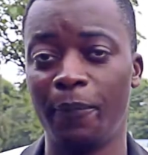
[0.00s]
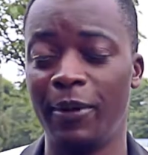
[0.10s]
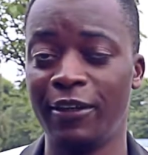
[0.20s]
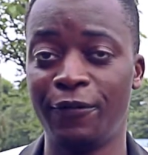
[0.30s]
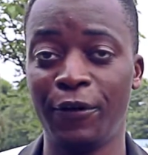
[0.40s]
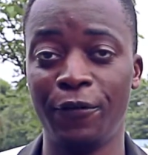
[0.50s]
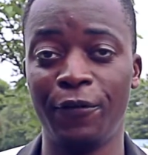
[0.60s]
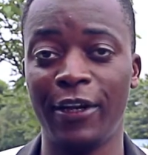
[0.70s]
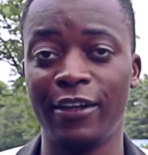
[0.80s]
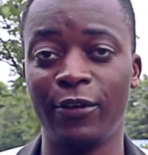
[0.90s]
please feel
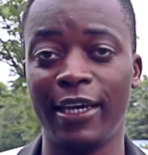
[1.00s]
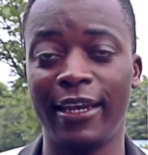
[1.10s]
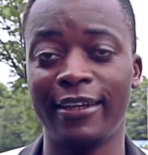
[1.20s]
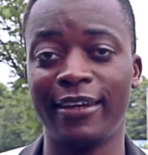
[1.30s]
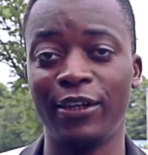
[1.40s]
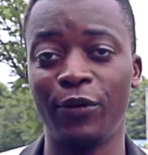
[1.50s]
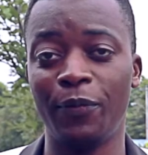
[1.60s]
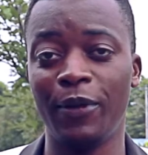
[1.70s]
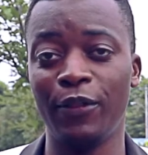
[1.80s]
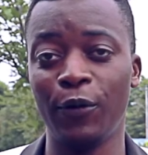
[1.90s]
free to get in touch
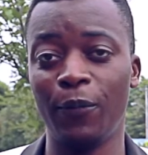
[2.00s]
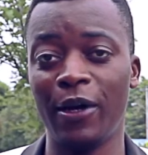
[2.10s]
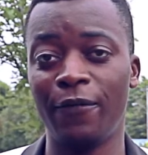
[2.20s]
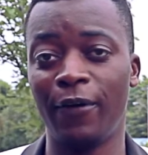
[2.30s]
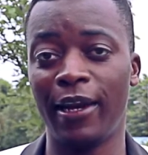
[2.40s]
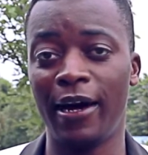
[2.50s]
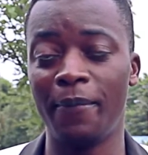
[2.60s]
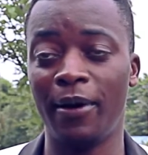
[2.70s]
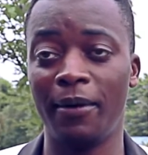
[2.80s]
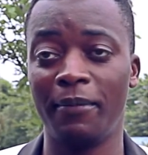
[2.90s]
with me through my phone
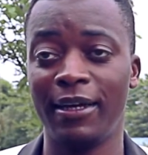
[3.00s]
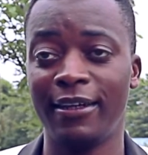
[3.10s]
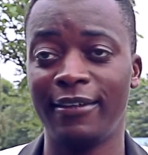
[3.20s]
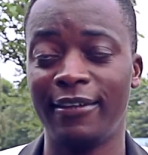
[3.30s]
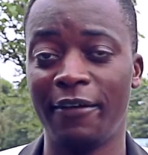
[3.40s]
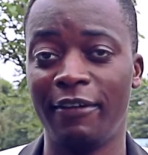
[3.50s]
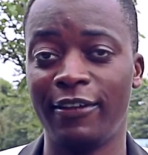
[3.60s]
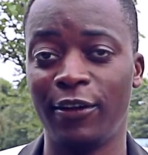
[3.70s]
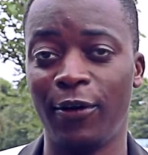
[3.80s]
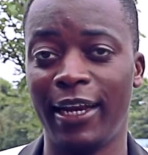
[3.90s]
number
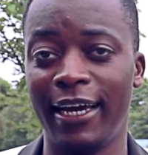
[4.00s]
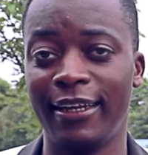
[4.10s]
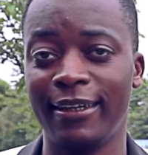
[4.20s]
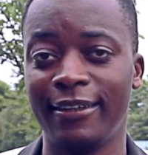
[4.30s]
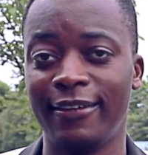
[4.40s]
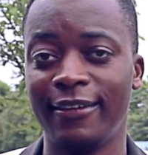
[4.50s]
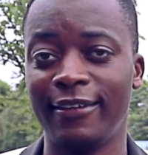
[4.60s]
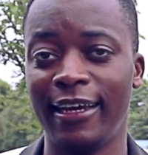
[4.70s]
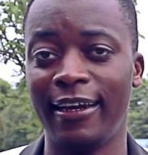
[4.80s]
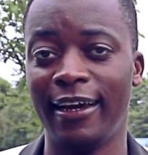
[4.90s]

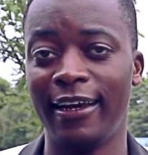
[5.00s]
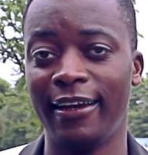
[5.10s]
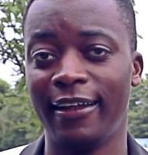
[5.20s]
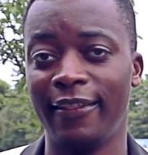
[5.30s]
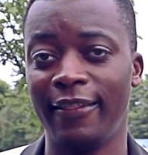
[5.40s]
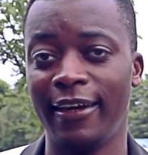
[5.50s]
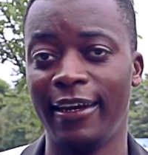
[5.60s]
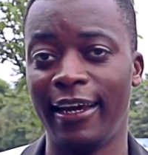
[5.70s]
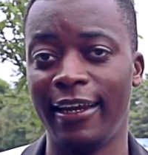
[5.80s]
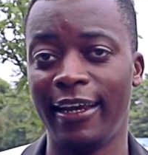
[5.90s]

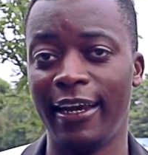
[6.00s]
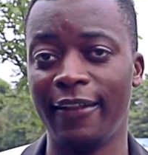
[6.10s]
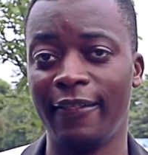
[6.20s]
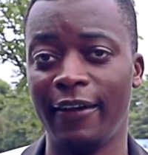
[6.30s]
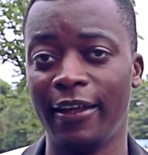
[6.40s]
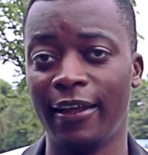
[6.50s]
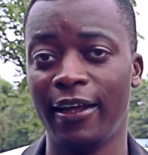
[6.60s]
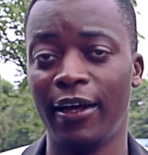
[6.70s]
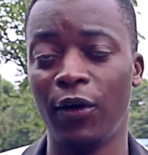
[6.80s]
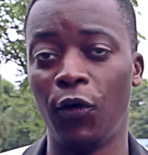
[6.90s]
709-699-3983,
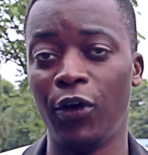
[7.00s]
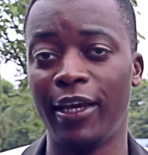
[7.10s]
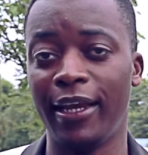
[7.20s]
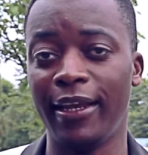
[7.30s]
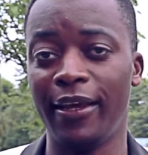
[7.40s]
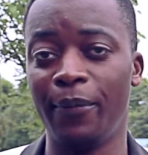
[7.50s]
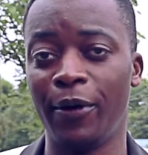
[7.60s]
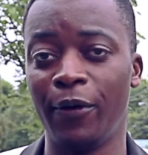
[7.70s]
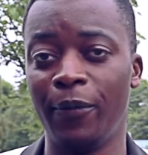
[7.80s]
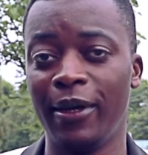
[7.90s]
or you can
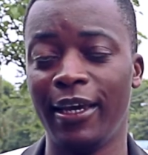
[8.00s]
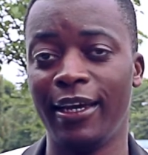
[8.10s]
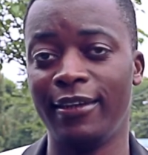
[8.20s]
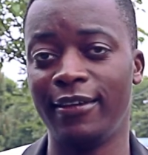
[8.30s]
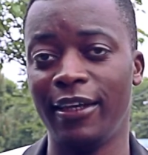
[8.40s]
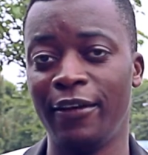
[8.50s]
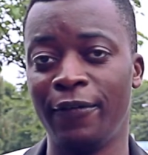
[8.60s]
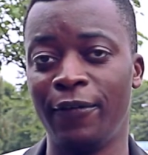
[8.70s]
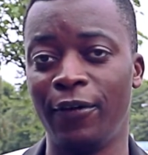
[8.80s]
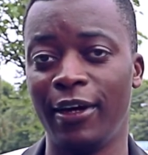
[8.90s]
email me at
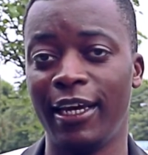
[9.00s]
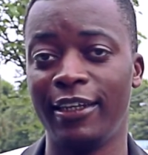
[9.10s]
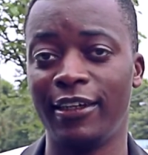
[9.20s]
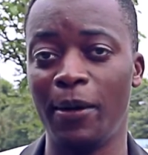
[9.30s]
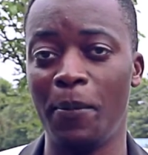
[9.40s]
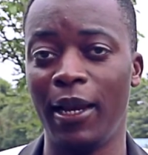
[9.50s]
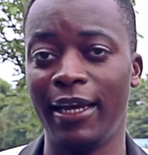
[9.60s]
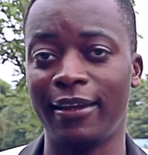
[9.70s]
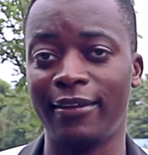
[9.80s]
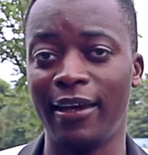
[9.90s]

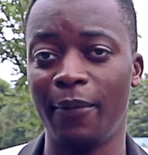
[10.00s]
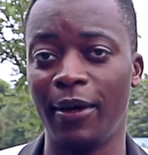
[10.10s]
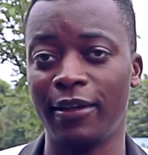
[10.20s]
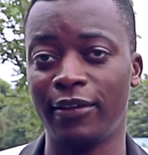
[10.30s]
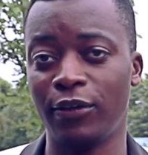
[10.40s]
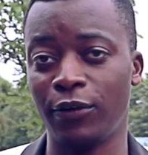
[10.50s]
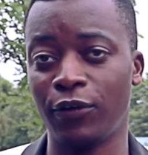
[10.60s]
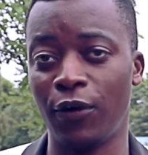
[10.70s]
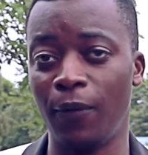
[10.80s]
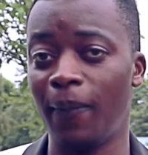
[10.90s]

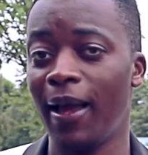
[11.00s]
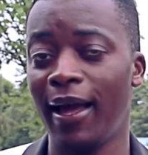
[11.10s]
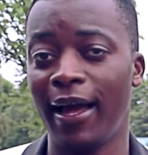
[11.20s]
info@jabulaentertainment.com.